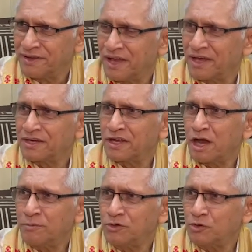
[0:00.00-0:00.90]
and
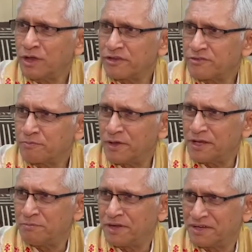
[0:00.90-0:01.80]
come to
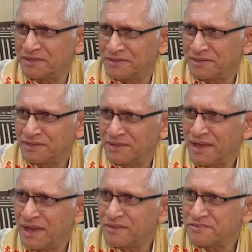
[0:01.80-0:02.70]
experiment
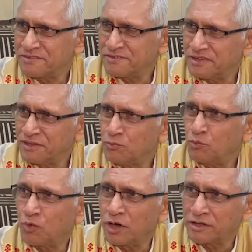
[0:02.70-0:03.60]
and see
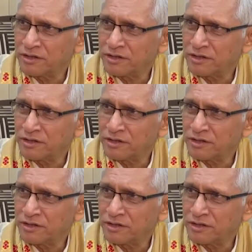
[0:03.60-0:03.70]
what